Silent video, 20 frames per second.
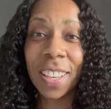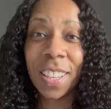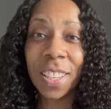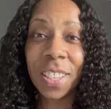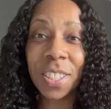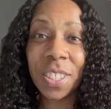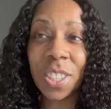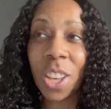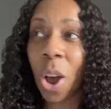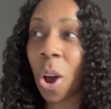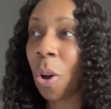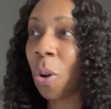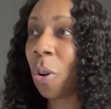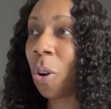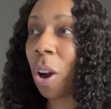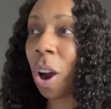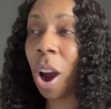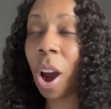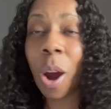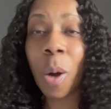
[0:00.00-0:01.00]

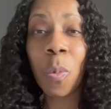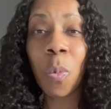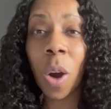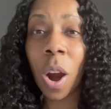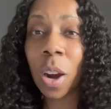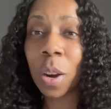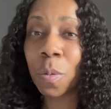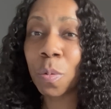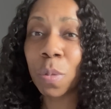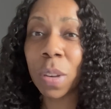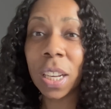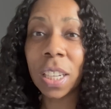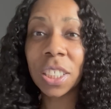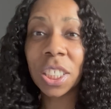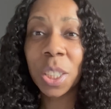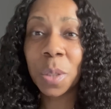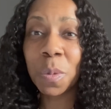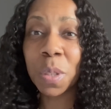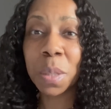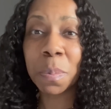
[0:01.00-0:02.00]
So her work week,
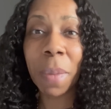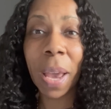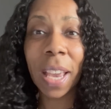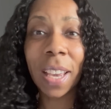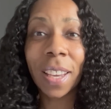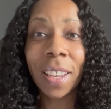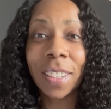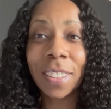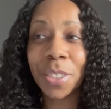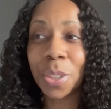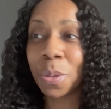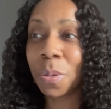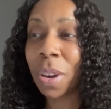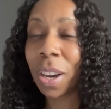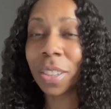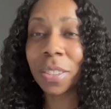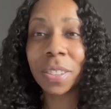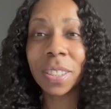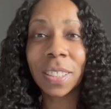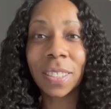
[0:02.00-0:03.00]
she was making two
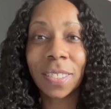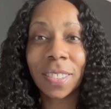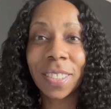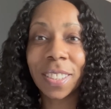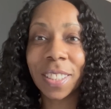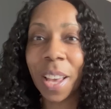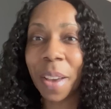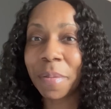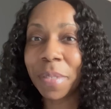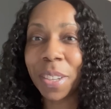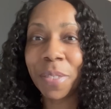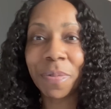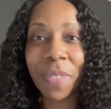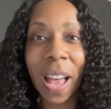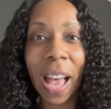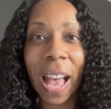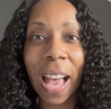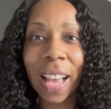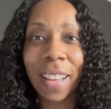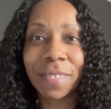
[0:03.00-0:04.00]
hundred and
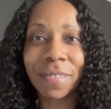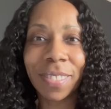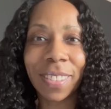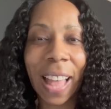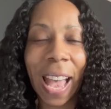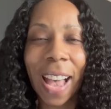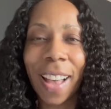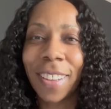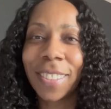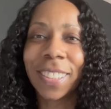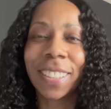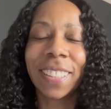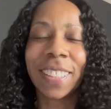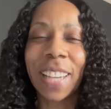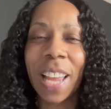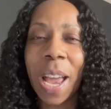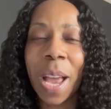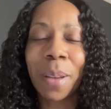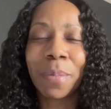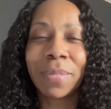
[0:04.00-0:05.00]
seventy-five thousand
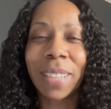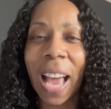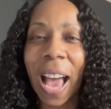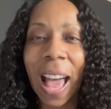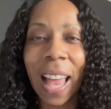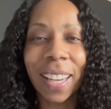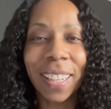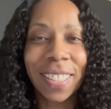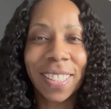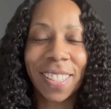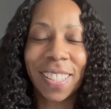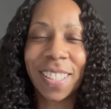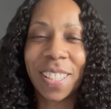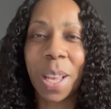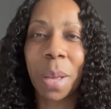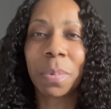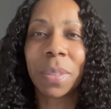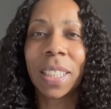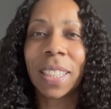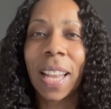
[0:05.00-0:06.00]
damn dollars or
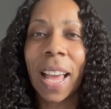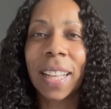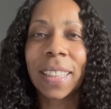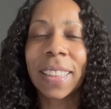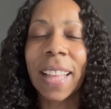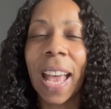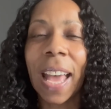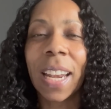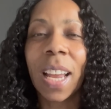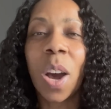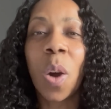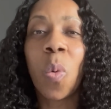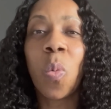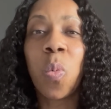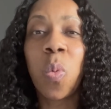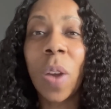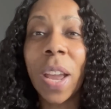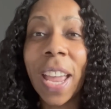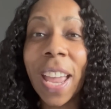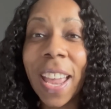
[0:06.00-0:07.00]
something like that a
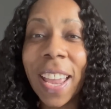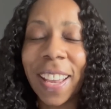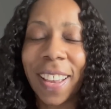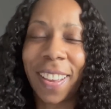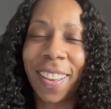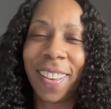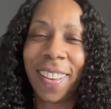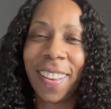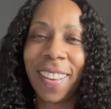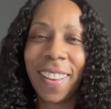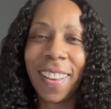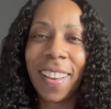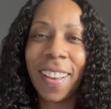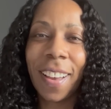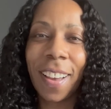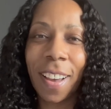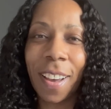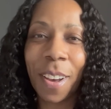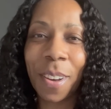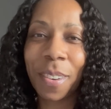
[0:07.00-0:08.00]
week.
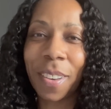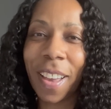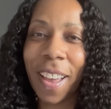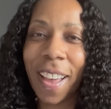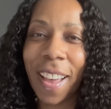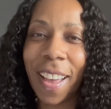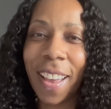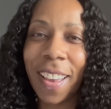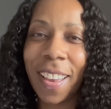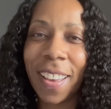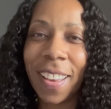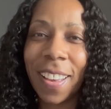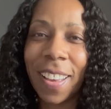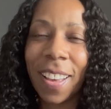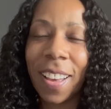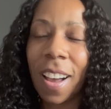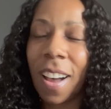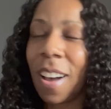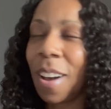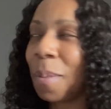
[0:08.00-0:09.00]
Okay.
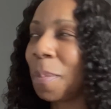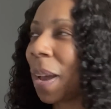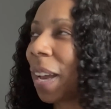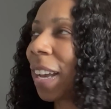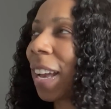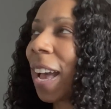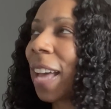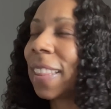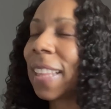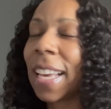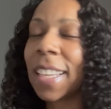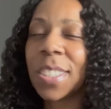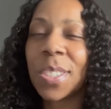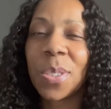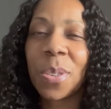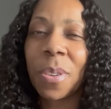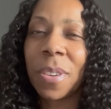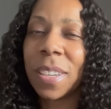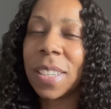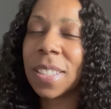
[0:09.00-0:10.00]
Oh my God, that
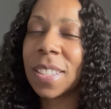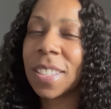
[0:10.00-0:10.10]
story is